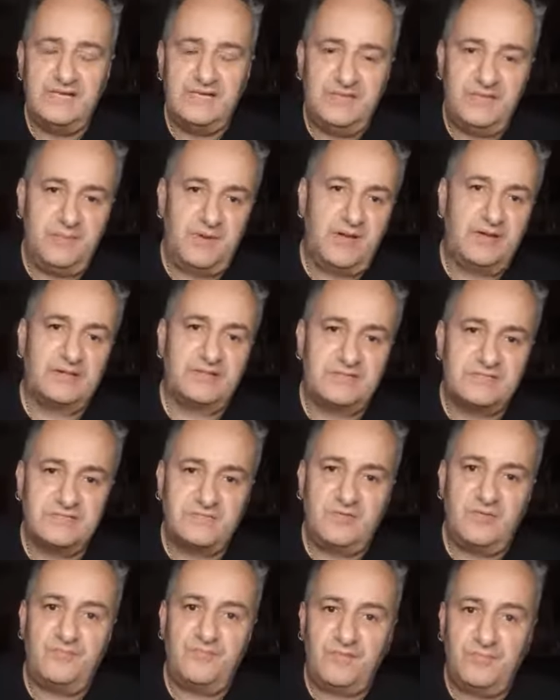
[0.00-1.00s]
the Americans
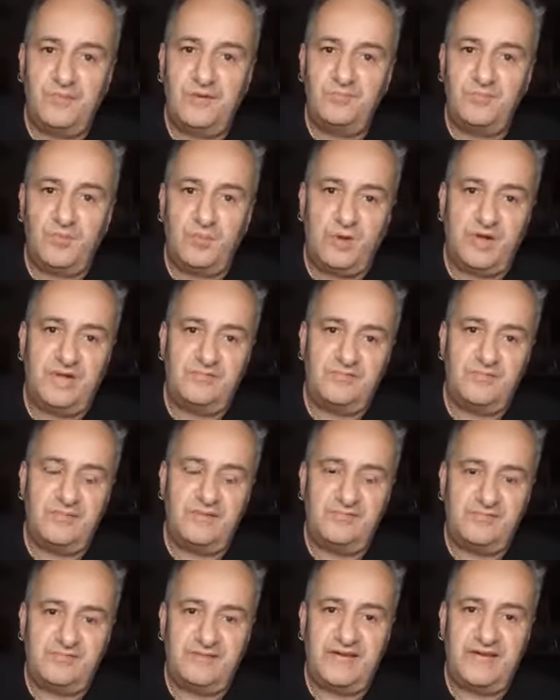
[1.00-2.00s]
remember Whyte for
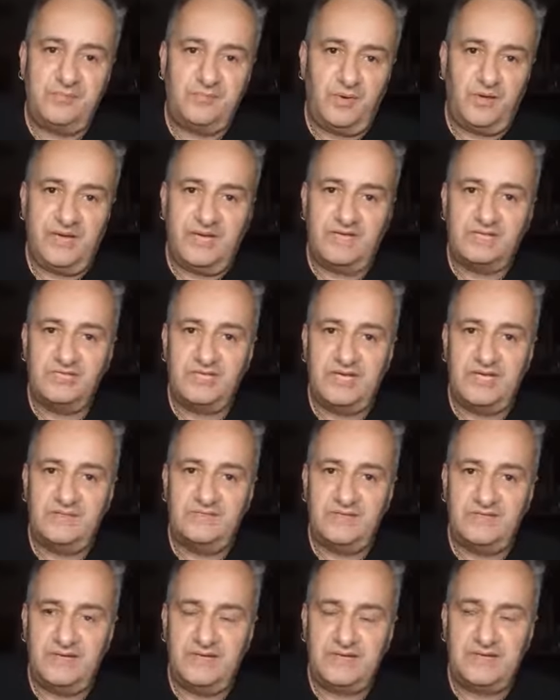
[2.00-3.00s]
being flattened by AJ
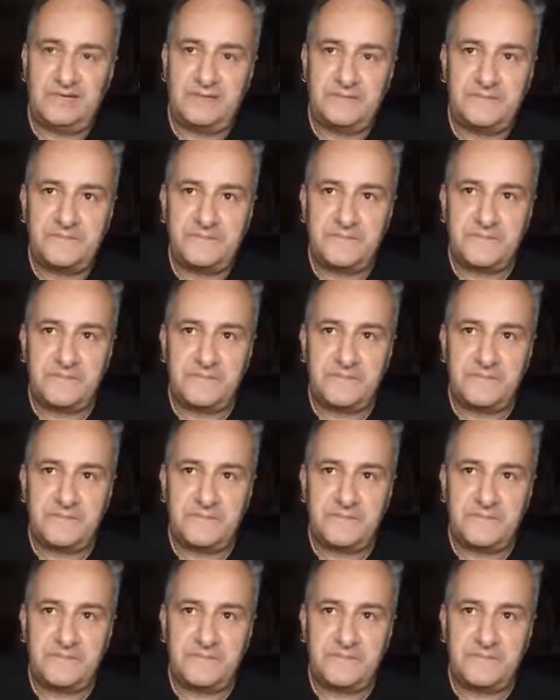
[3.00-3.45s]
and Povetkin.